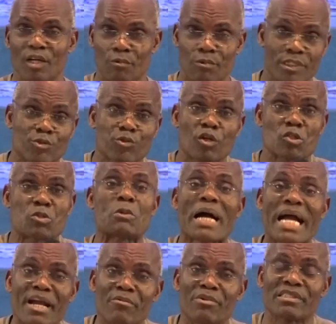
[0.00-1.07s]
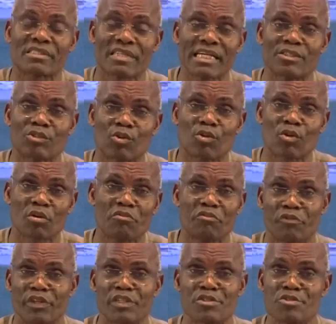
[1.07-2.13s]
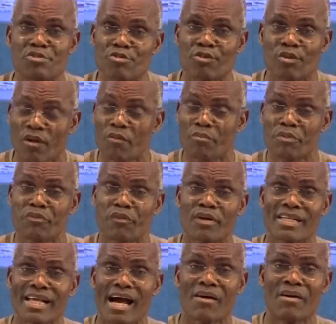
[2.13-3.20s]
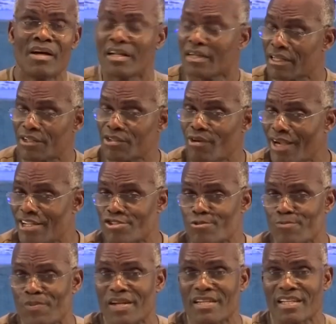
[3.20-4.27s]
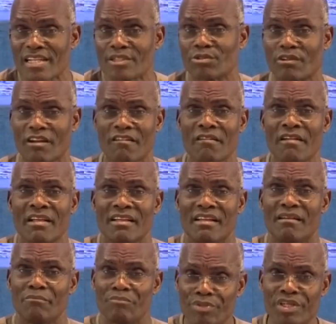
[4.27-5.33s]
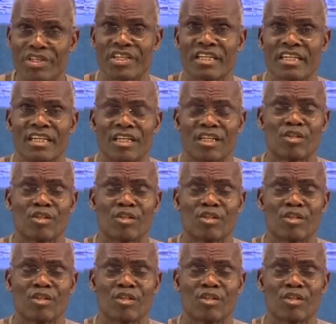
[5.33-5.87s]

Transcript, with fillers: which was why we tried to convince you long before now that you are a supernatural being.